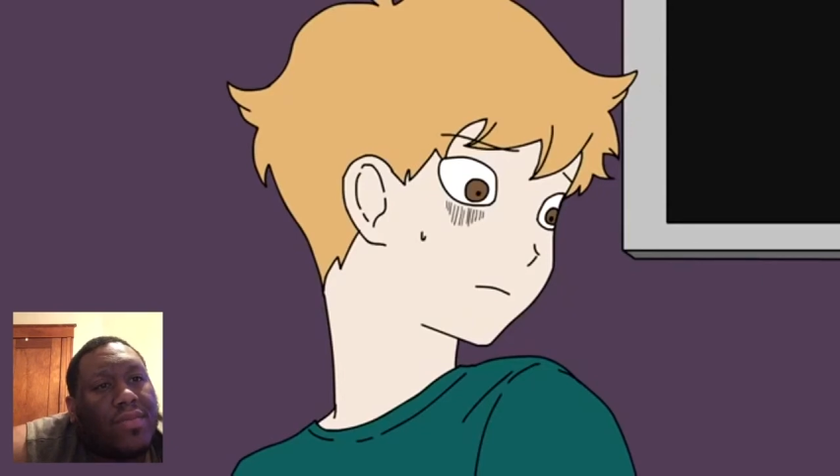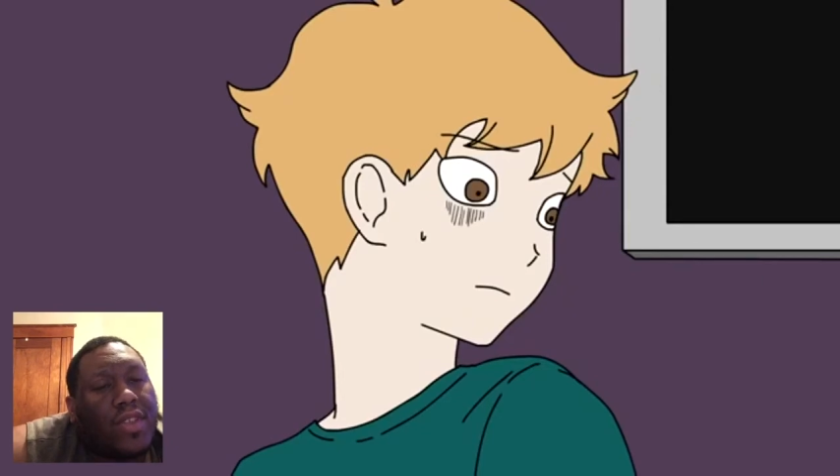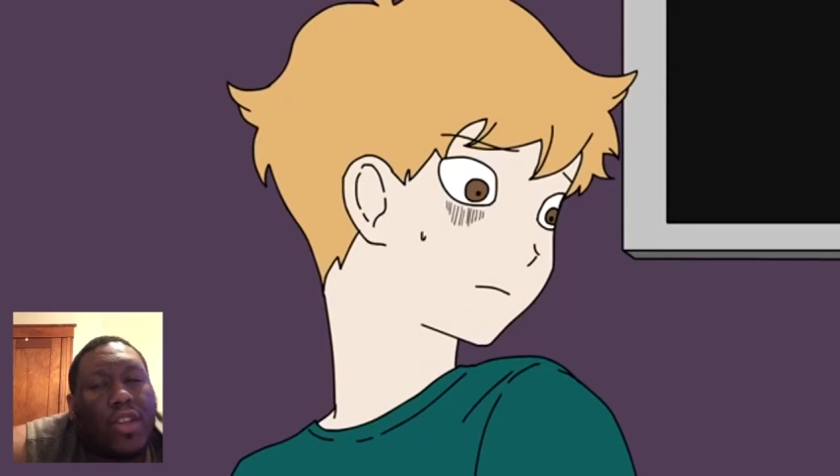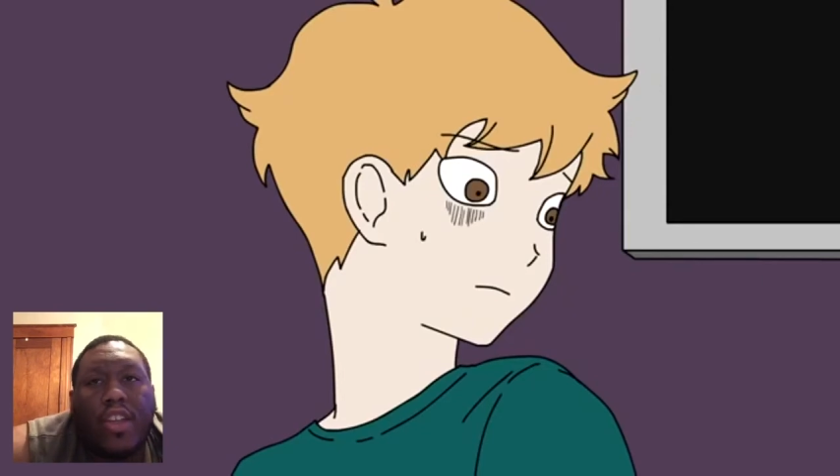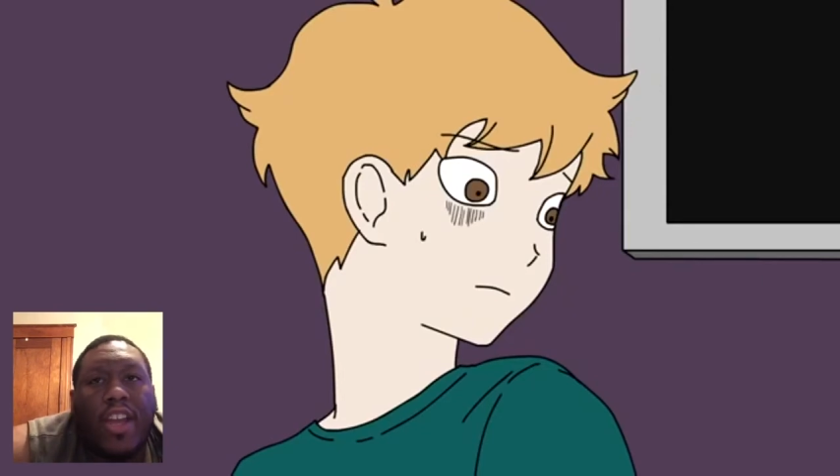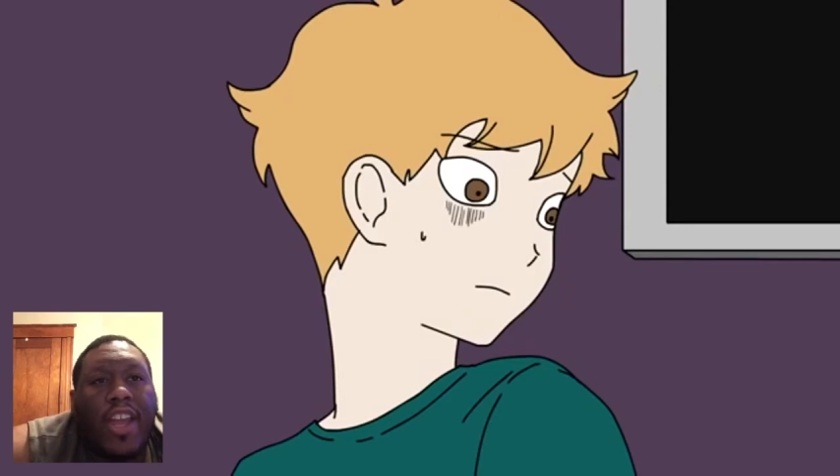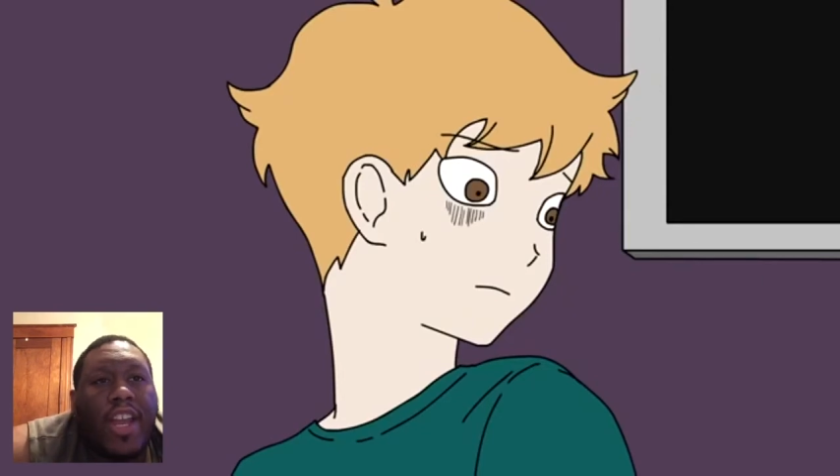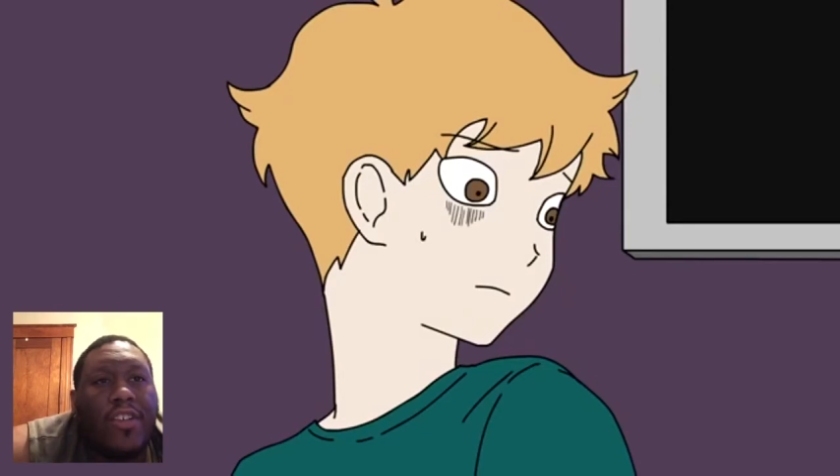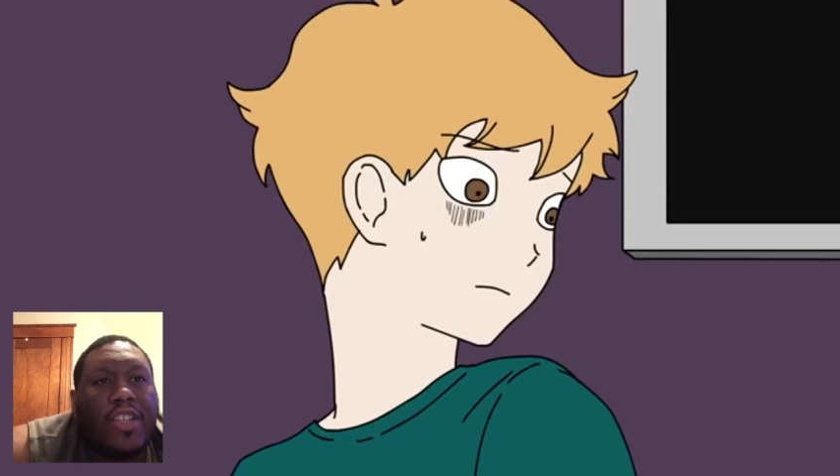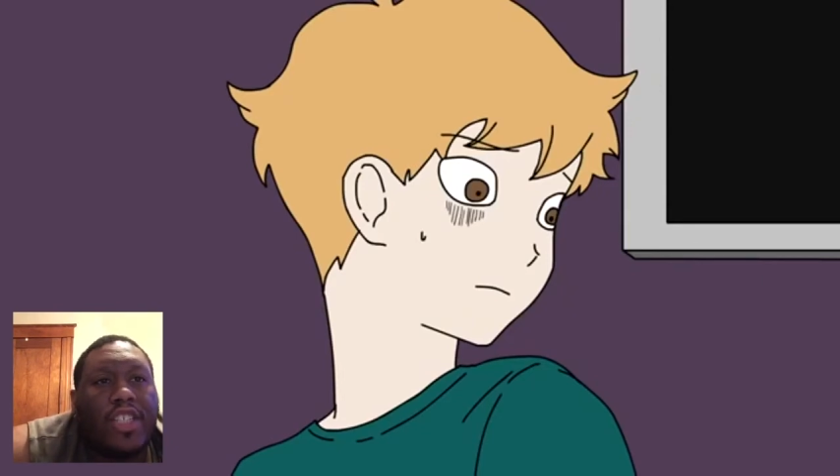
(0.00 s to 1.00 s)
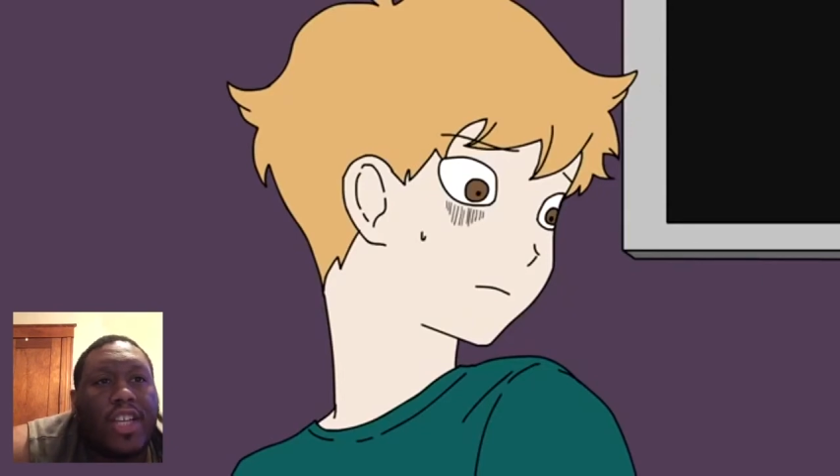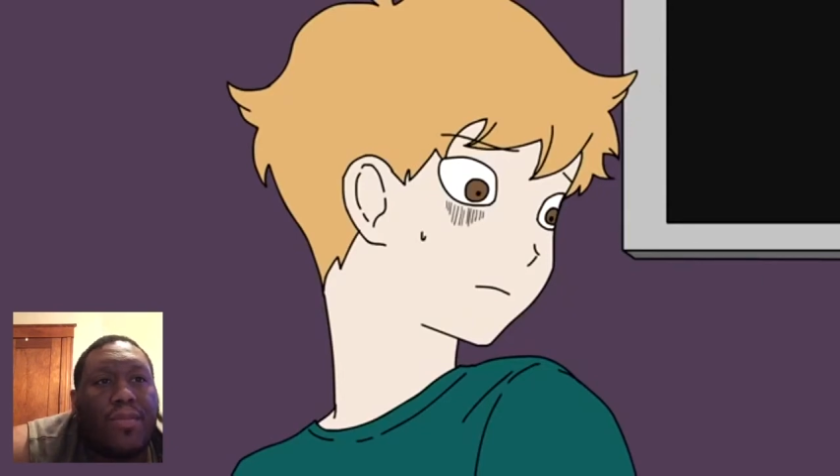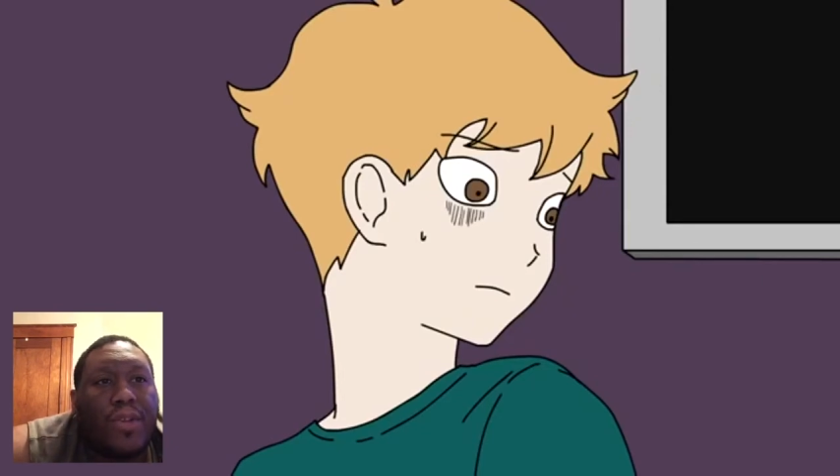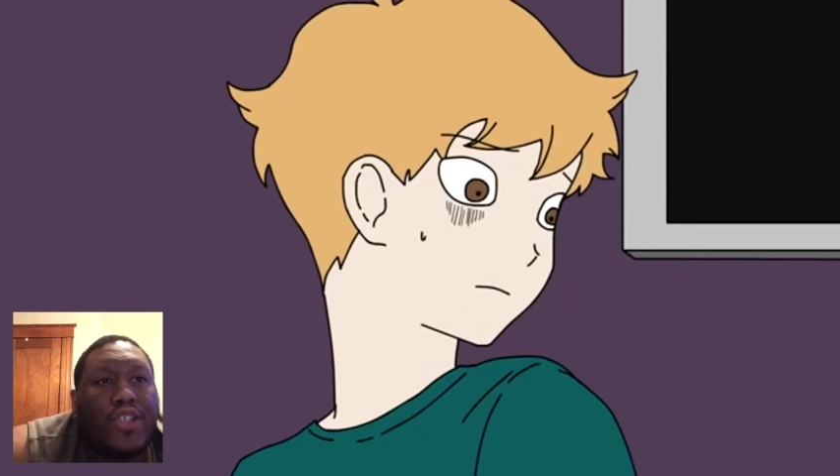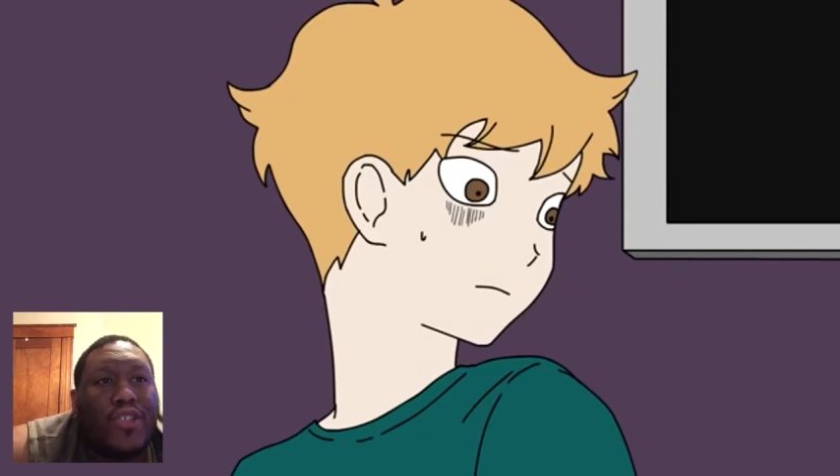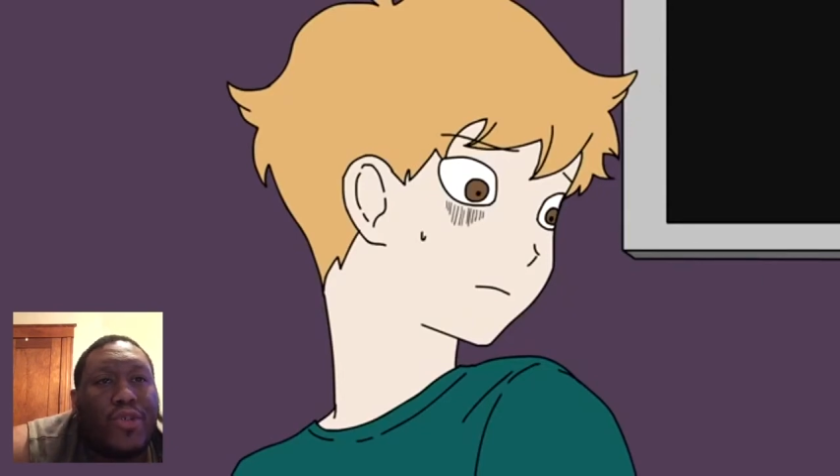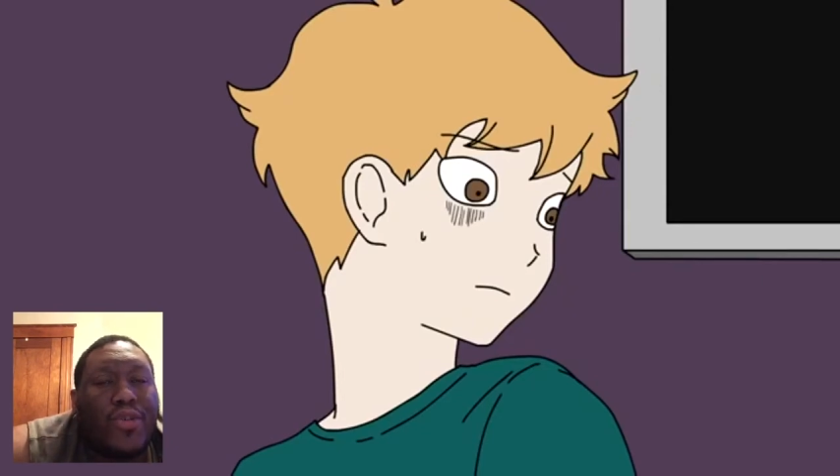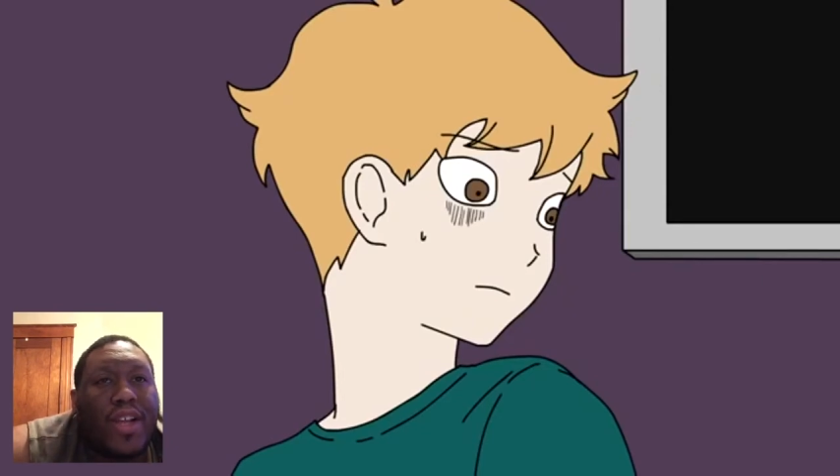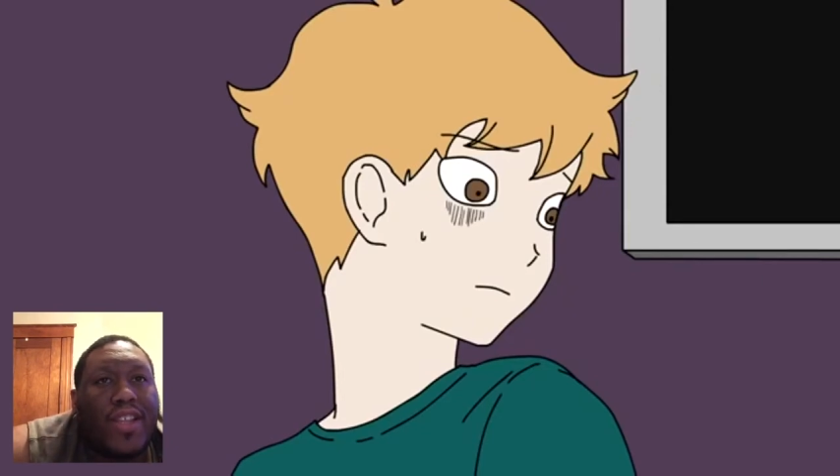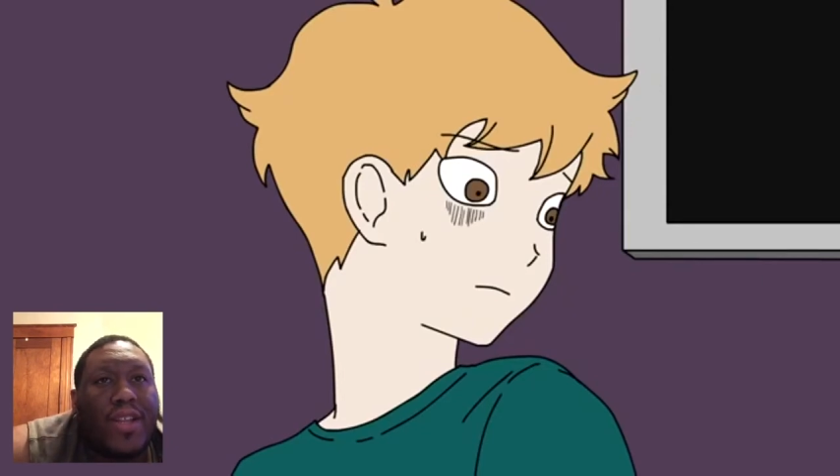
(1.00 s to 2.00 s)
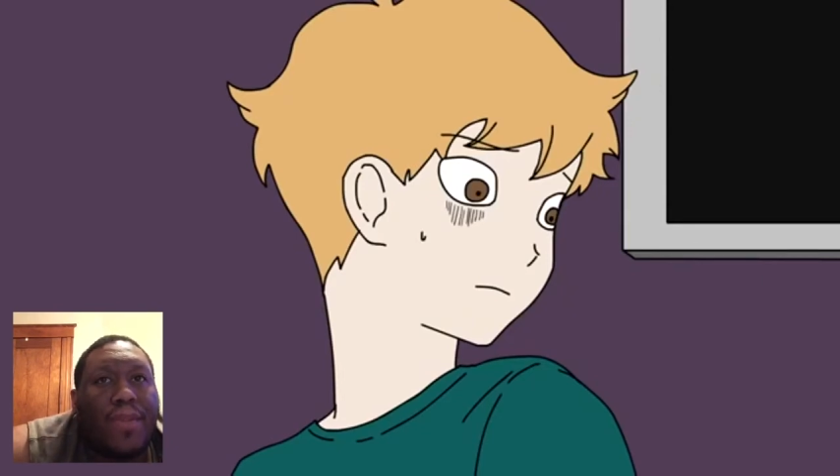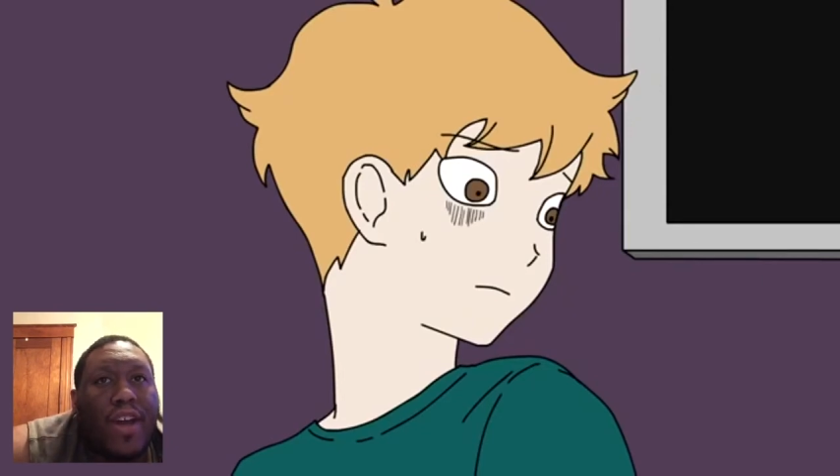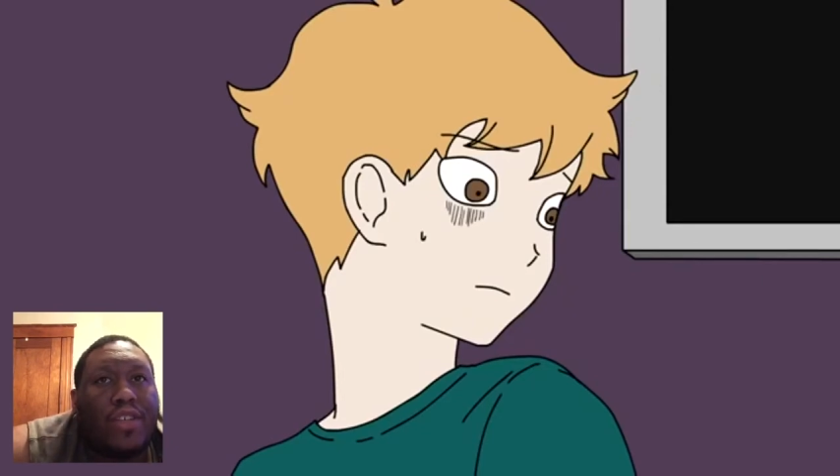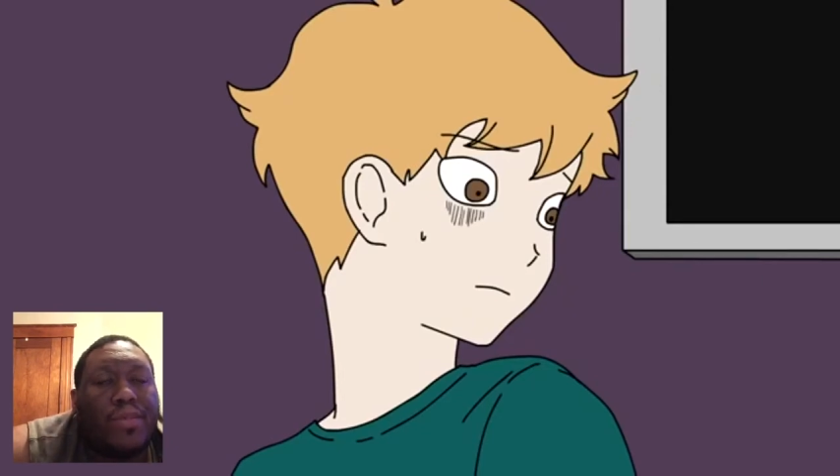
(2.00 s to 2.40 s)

You're hearing shit, but you do nothing about it.